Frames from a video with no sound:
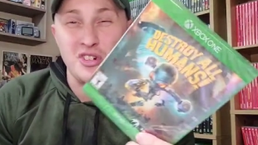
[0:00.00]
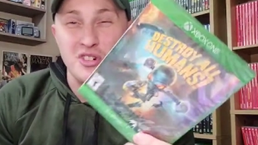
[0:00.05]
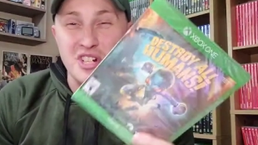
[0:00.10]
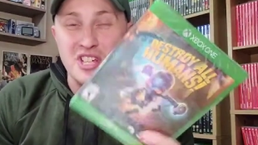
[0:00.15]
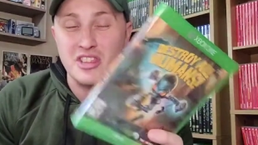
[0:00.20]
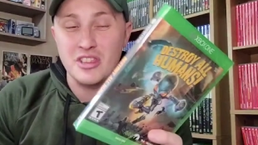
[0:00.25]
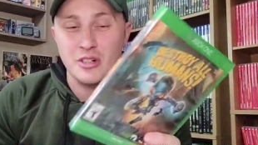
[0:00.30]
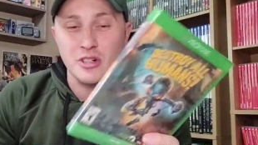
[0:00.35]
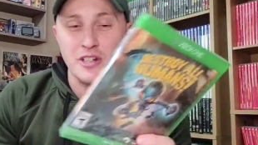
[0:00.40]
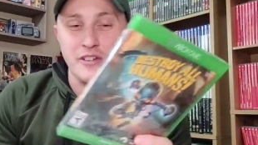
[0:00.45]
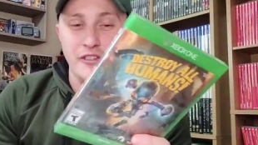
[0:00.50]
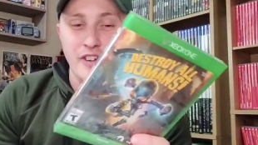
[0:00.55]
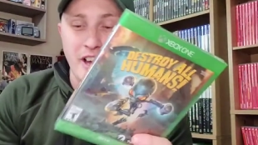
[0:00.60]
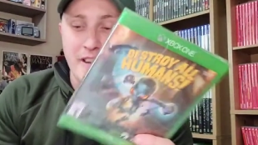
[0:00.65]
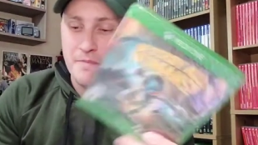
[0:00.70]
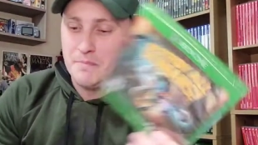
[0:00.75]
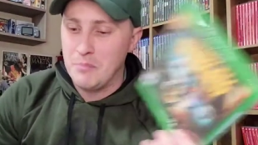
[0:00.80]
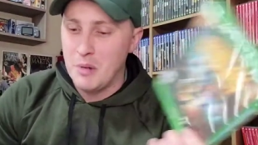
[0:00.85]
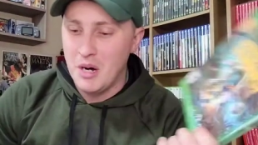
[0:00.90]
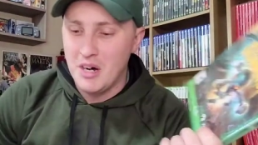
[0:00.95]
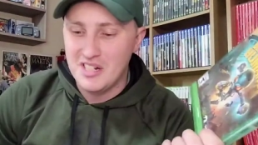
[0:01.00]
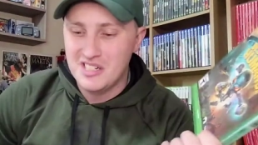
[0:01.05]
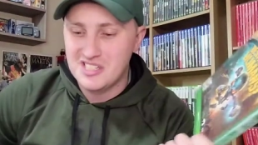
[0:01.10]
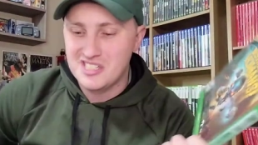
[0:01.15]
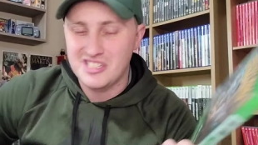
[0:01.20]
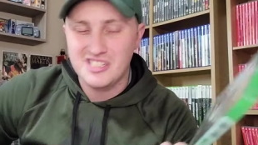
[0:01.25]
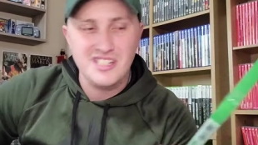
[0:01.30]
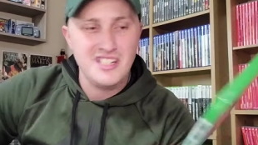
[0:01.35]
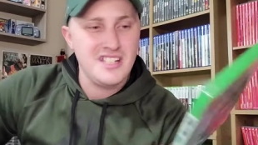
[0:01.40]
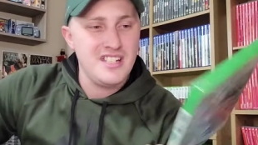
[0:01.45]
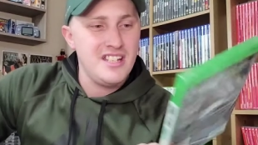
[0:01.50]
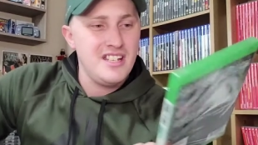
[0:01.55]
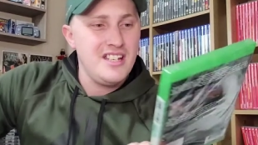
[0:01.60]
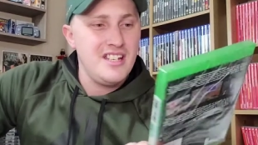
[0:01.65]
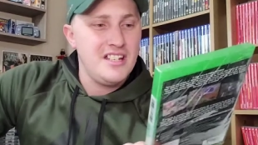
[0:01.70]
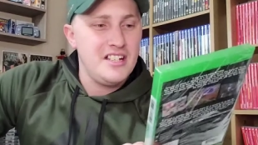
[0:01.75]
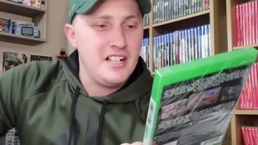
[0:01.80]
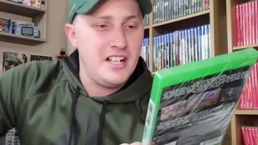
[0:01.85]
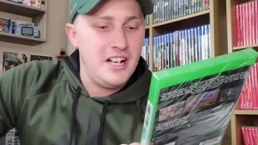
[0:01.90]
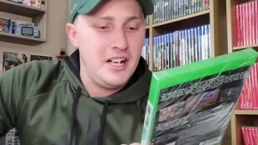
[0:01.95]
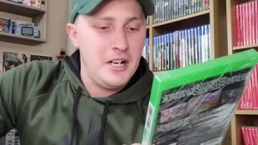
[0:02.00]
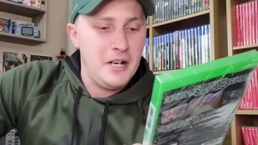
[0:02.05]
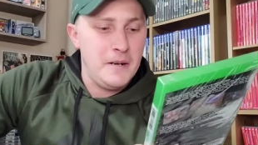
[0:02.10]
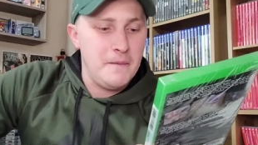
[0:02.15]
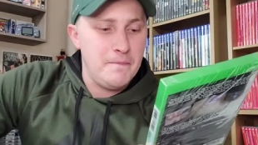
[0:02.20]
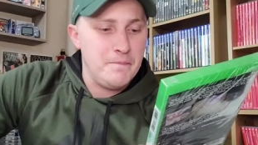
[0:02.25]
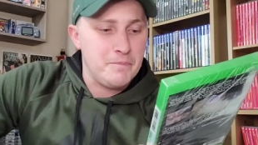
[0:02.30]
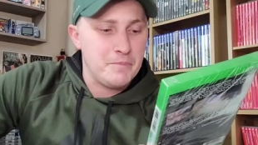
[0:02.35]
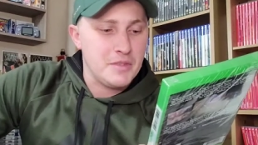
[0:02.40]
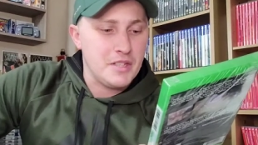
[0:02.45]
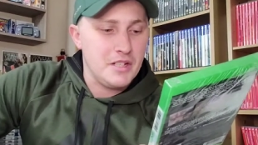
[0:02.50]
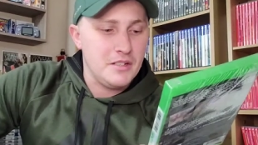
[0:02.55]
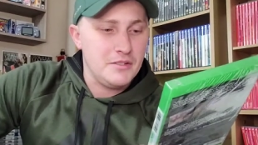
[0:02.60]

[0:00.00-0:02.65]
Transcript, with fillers: 30, 35 bucks. Um,